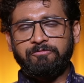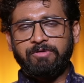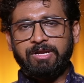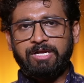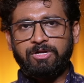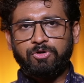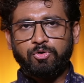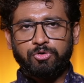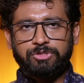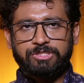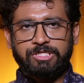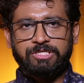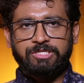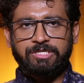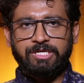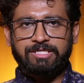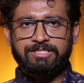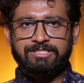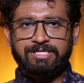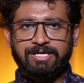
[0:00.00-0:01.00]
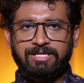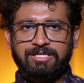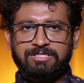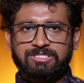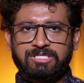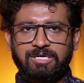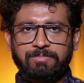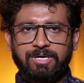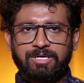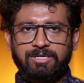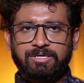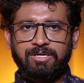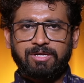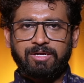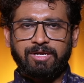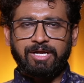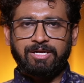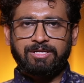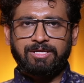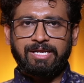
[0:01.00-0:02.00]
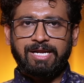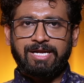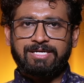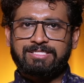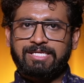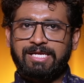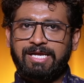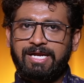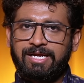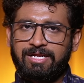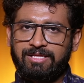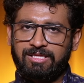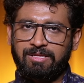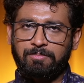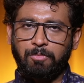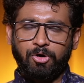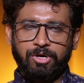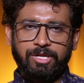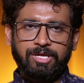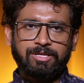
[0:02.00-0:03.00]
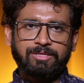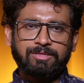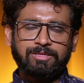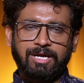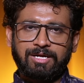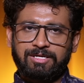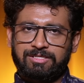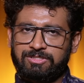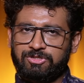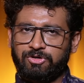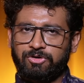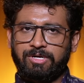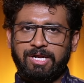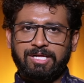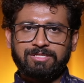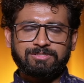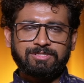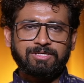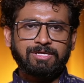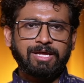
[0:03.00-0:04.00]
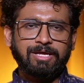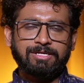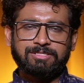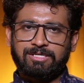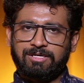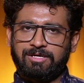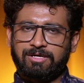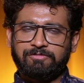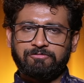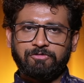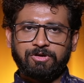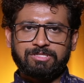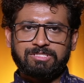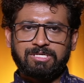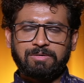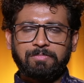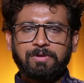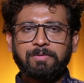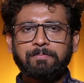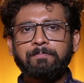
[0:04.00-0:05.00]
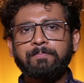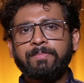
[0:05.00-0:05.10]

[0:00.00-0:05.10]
When it goes inside the stomach, it creates heat in the body. That is your Rajasic, for example.